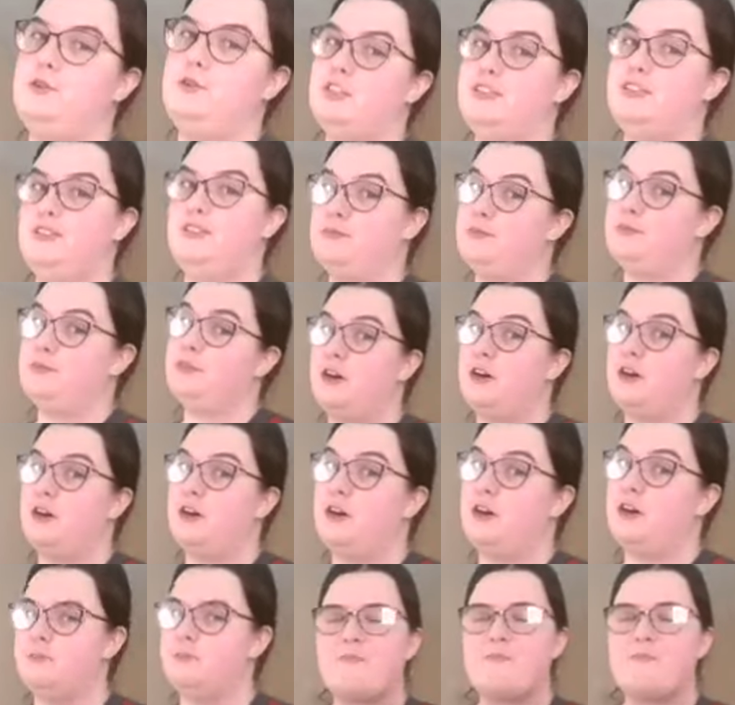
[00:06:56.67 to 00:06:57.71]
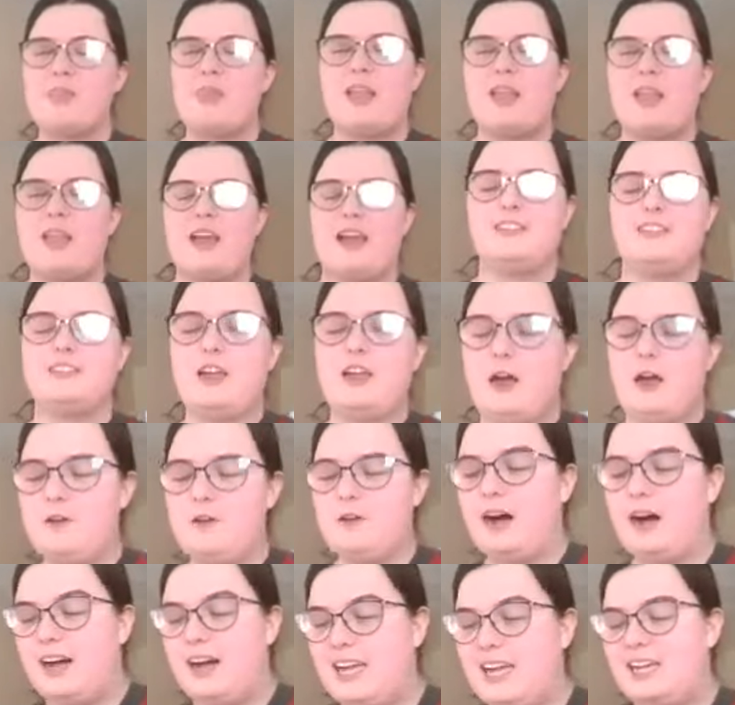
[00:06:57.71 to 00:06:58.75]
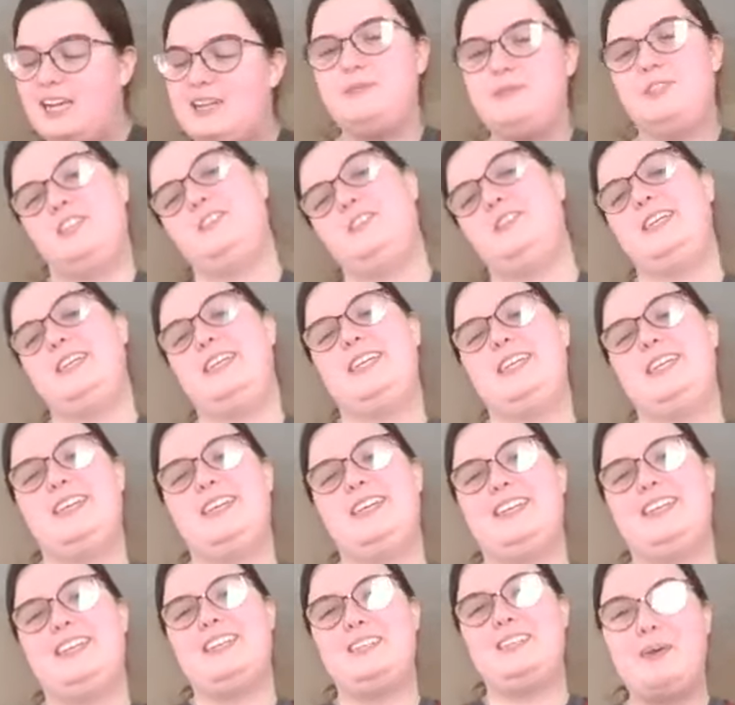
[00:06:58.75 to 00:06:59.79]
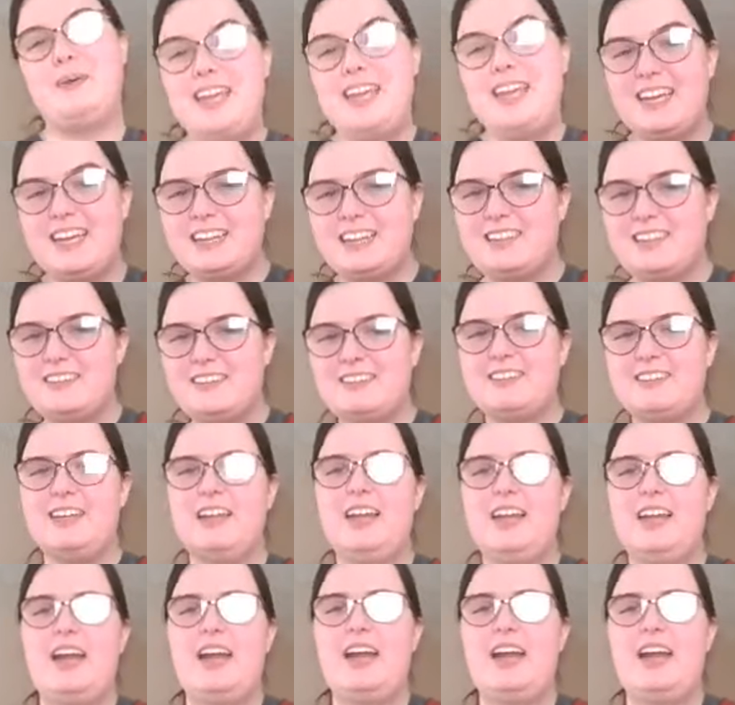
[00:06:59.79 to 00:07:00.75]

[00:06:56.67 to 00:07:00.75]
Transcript: socialism stops. So I am doing this bake along.